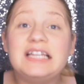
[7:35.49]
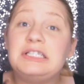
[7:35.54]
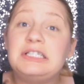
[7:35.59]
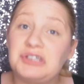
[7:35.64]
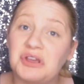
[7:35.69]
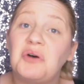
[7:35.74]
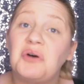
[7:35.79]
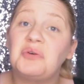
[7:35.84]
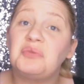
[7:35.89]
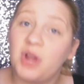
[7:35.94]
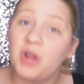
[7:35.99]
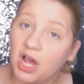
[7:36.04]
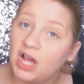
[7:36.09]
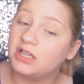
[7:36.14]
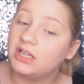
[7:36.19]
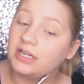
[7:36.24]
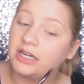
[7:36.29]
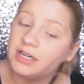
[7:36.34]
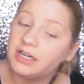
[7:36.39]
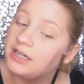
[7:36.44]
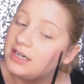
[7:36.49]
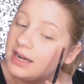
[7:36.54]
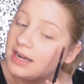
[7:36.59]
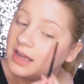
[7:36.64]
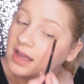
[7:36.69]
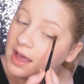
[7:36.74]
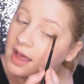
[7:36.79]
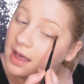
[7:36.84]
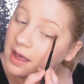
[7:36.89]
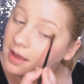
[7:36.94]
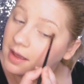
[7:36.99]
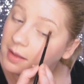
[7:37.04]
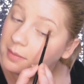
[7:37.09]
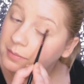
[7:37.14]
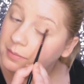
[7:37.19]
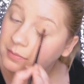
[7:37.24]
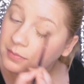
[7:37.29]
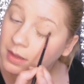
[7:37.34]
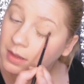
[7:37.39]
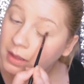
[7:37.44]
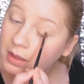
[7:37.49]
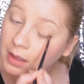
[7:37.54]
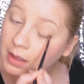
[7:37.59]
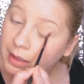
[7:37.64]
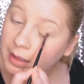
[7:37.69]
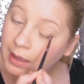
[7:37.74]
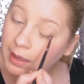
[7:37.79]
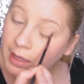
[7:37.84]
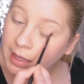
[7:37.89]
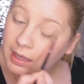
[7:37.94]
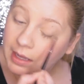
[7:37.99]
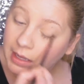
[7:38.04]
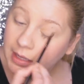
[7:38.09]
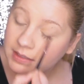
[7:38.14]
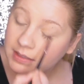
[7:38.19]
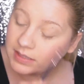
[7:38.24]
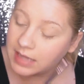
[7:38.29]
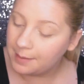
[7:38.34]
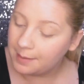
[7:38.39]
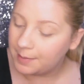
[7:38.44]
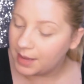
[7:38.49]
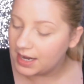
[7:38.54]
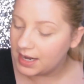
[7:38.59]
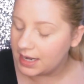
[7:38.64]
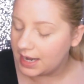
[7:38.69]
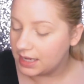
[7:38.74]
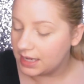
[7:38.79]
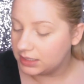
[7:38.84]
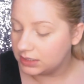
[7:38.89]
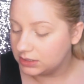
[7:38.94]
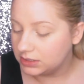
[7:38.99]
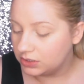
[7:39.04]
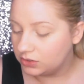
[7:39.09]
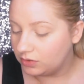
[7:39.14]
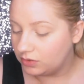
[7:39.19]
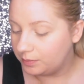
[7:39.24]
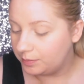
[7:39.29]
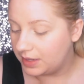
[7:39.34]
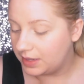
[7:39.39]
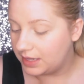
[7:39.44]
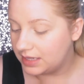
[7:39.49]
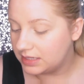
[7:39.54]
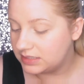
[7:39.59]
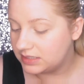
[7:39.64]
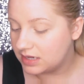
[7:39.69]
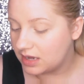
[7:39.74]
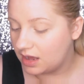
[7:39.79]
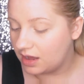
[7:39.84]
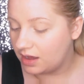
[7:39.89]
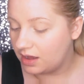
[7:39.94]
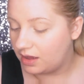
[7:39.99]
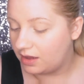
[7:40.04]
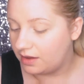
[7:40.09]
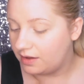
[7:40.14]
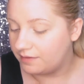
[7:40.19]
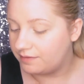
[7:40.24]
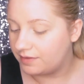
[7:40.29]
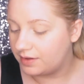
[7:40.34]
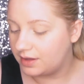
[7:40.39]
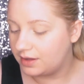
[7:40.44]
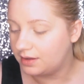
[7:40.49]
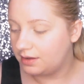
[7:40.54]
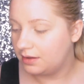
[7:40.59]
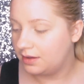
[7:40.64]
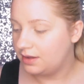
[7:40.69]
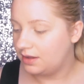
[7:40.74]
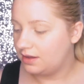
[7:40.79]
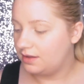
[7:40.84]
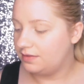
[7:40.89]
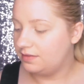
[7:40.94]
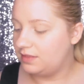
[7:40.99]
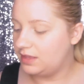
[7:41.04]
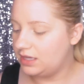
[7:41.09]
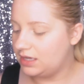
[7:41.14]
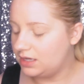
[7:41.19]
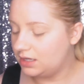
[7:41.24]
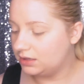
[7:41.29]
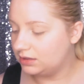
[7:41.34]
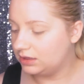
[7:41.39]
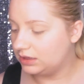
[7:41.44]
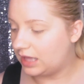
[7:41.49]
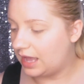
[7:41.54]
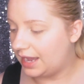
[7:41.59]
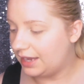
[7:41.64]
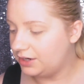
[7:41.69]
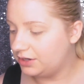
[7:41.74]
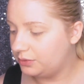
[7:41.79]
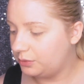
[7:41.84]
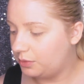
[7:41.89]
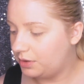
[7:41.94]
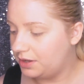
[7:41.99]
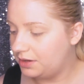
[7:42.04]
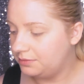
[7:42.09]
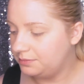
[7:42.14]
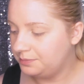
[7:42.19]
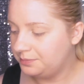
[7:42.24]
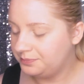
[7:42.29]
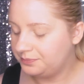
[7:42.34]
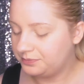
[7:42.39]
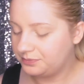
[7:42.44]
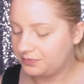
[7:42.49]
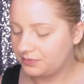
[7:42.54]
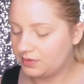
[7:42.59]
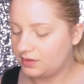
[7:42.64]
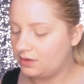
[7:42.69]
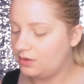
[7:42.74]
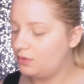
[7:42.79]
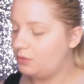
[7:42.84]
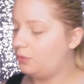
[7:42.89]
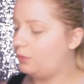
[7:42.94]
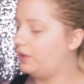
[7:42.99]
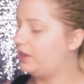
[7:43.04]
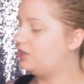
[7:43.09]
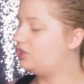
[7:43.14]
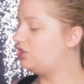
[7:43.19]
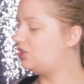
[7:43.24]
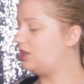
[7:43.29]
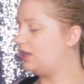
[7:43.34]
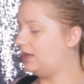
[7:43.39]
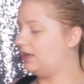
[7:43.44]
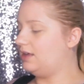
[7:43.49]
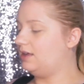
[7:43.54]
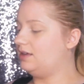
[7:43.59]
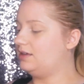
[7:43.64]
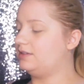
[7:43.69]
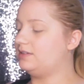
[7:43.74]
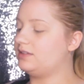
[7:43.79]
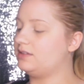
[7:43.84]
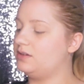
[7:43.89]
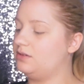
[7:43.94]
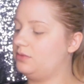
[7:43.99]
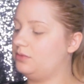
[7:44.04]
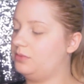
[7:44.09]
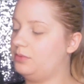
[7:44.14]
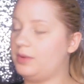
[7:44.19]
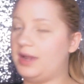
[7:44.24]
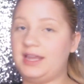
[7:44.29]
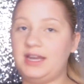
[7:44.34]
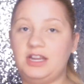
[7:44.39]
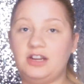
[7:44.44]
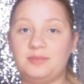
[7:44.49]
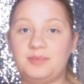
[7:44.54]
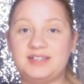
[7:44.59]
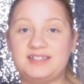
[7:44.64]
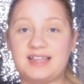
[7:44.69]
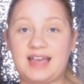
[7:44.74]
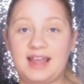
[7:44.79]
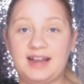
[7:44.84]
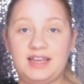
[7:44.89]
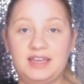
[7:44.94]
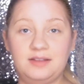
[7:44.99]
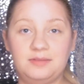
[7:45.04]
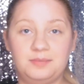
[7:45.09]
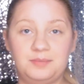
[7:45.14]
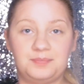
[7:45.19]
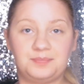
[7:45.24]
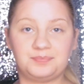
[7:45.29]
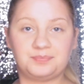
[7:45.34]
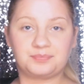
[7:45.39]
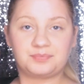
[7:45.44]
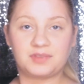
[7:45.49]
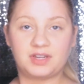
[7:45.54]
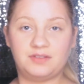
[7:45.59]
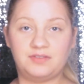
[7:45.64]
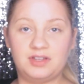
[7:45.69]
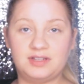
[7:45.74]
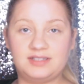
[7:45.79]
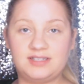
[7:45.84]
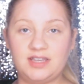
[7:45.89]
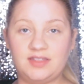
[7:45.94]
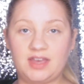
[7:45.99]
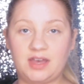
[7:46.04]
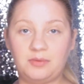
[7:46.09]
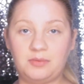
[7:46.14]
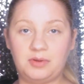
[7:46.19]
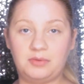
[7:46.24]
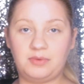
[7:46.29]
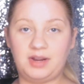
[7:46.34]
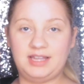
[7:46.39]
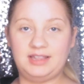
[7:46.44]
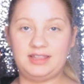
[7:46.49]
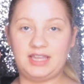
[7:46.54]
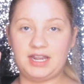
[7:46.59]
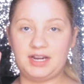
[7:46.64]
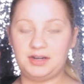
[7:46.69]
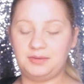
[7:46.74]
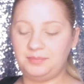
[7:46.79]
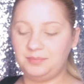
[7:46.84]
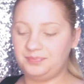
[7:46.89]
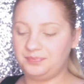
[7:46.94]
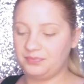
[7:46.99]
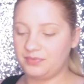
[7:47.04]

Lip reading: tone color. And I might add a little bit of the lighter one, which is right here beside it. You can see that one right there.